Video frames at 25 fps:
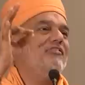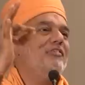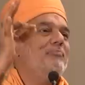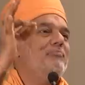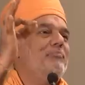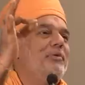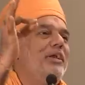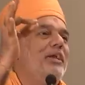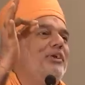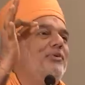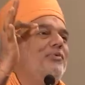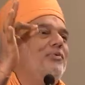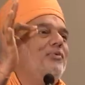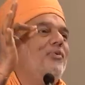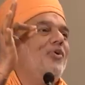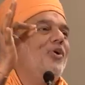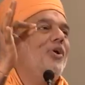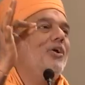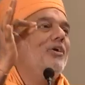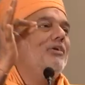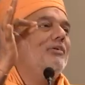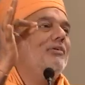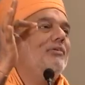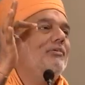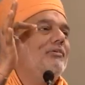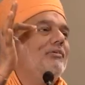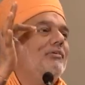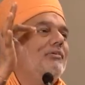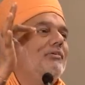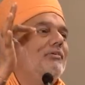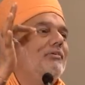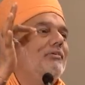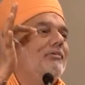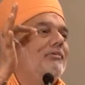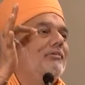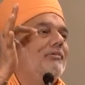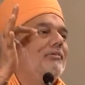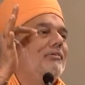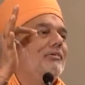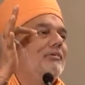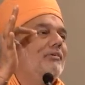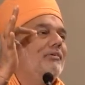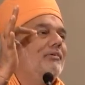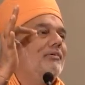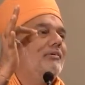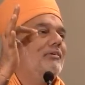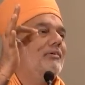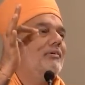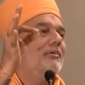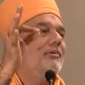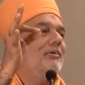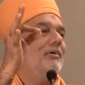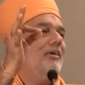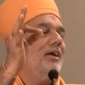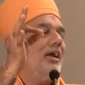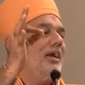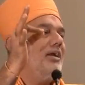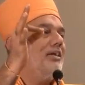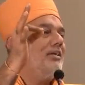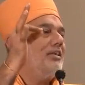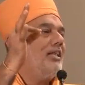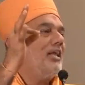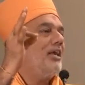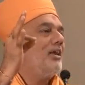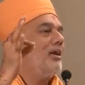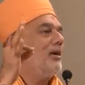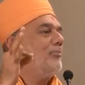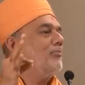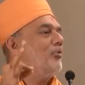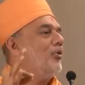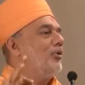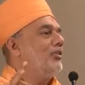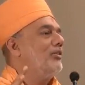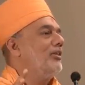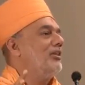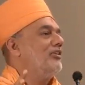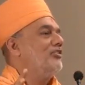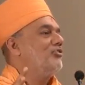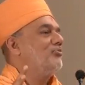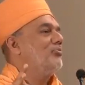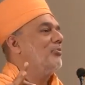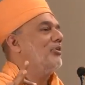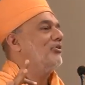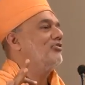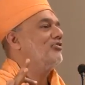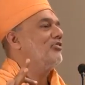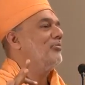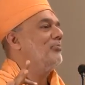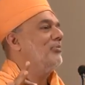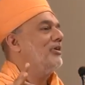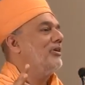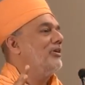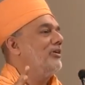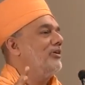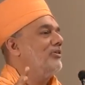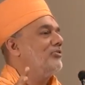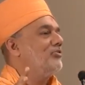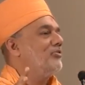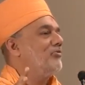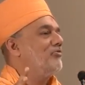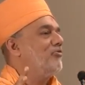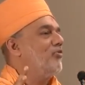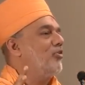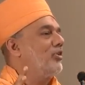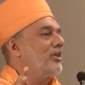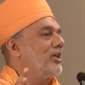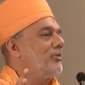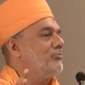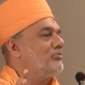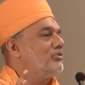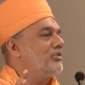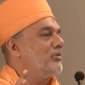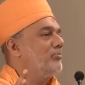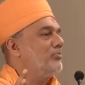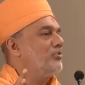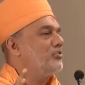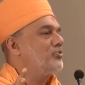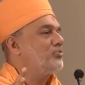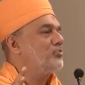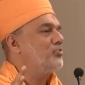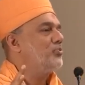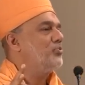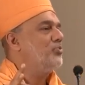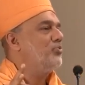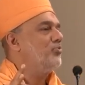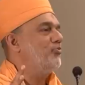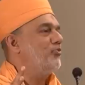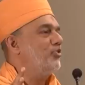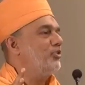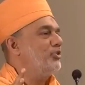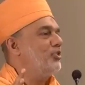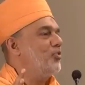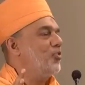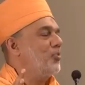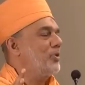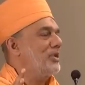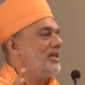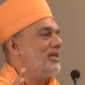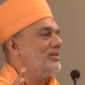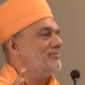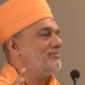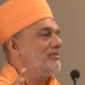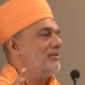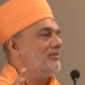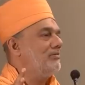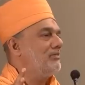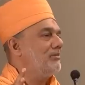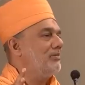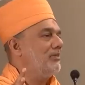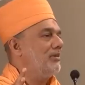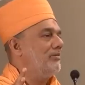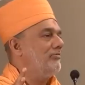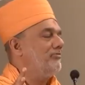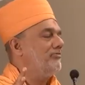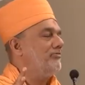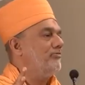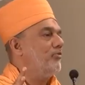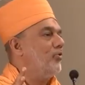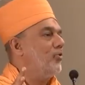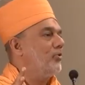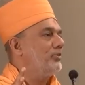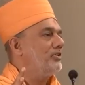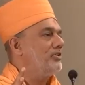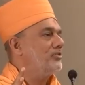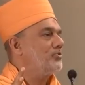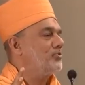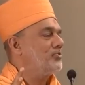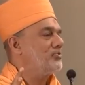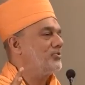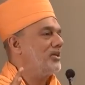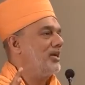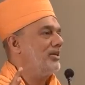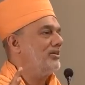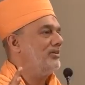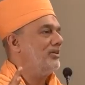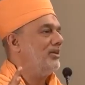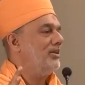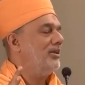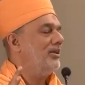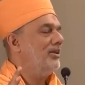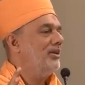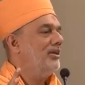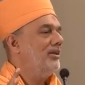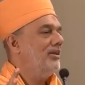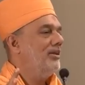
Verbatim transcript: we pray to God and take up all the responsibilities of what I'm supposed to do for the organization and for the society